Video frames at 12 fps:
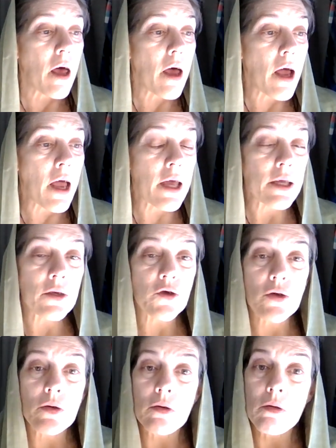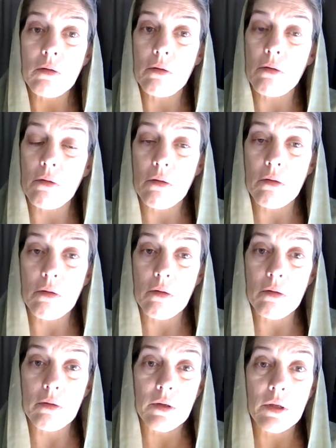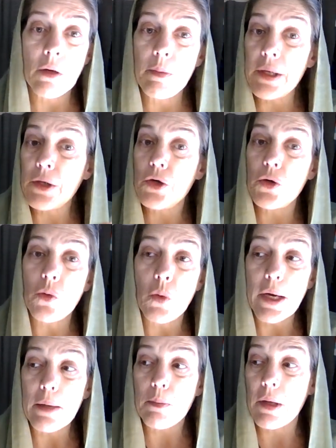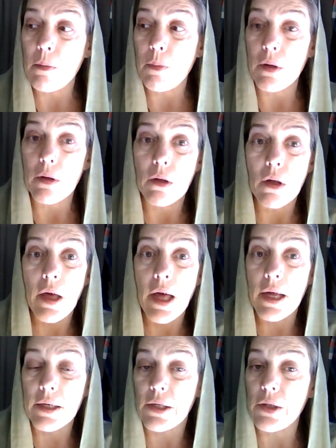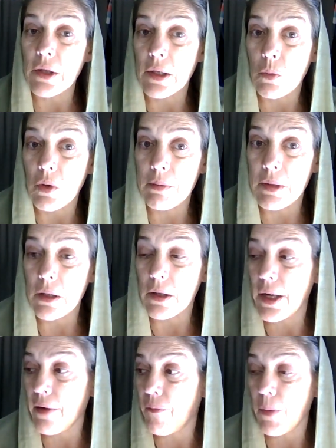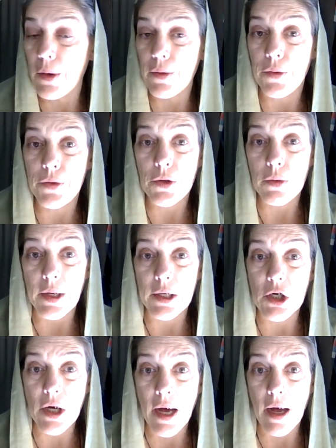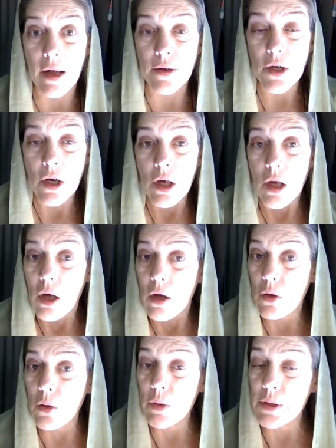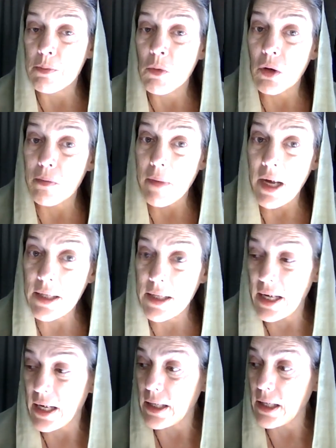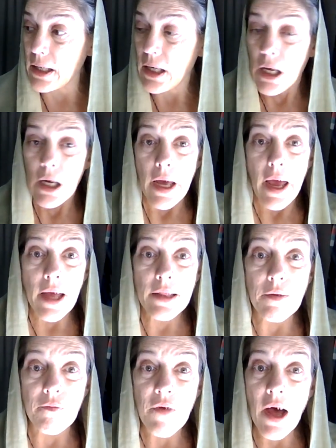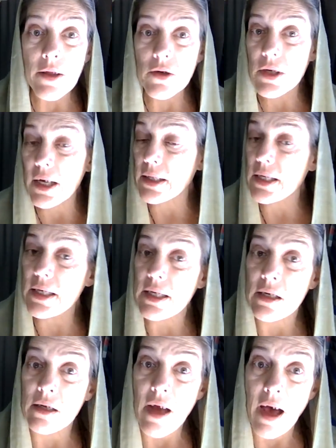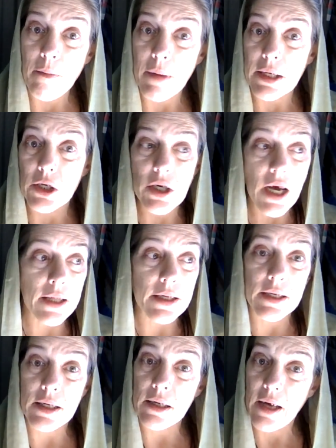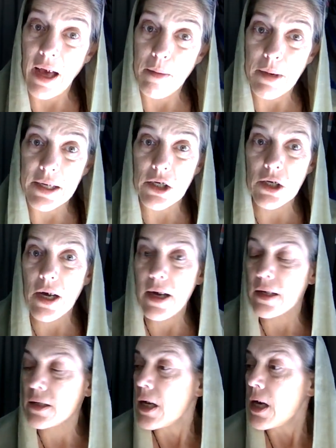and there'll be two white people, and the woman will give birth to a child who is more melanated, and the father's like, this is not my child, this is not my child,